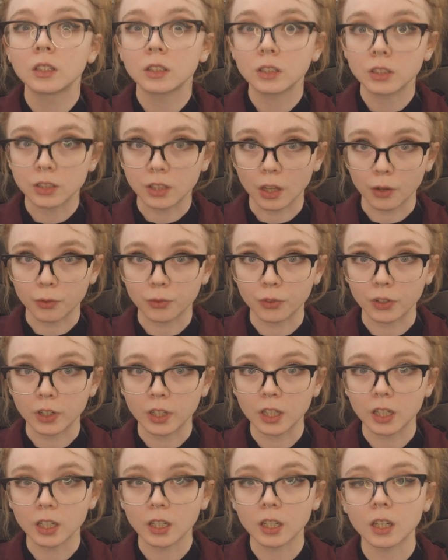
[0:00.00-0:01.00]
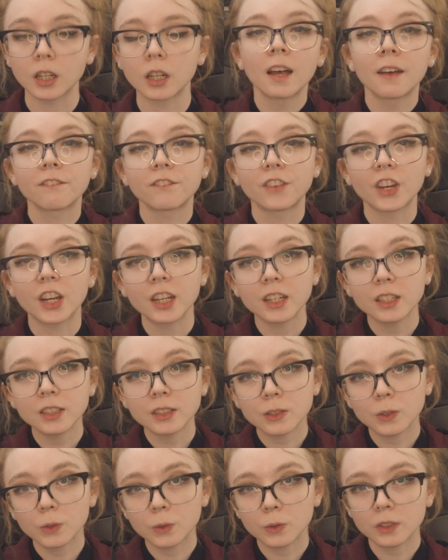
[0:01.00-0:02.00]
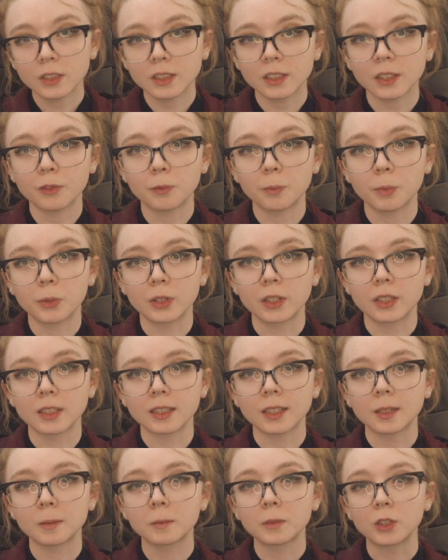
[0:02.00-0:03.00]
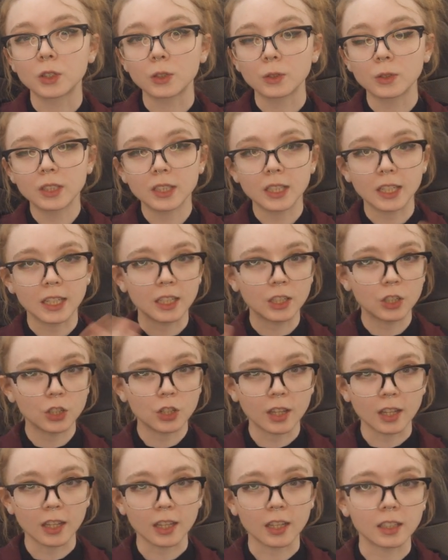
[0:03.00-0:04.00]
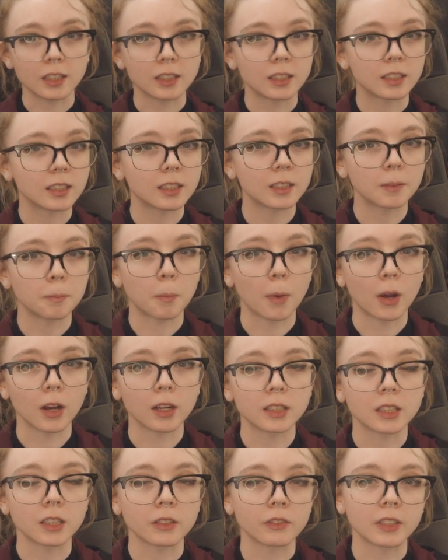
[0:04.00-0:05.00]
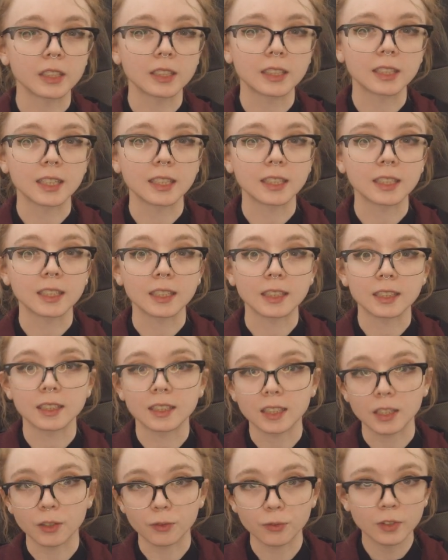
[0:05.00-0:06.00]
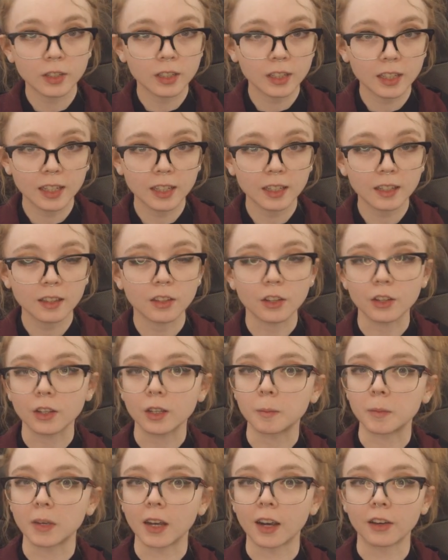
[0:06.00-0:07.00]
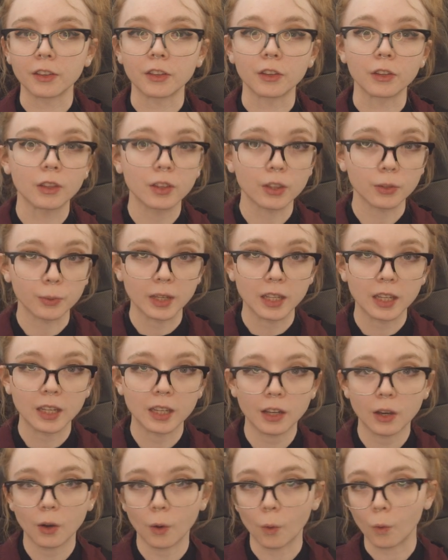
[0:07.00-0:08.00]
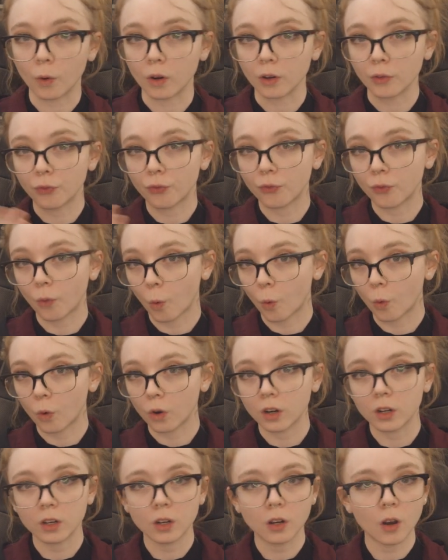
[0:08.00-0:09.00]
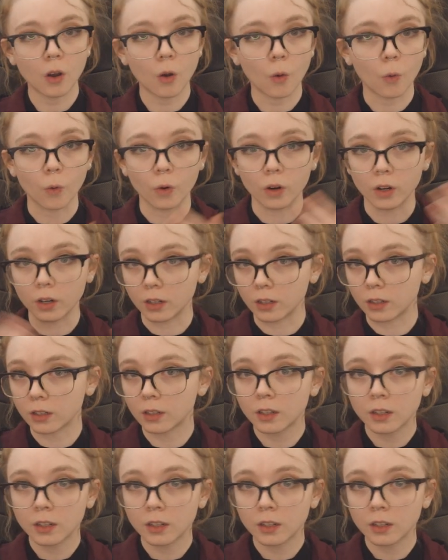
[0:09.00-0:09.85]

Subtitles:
suffering. Various schools of Buddhism do teach these marks of existence differently. There can be either three or four, or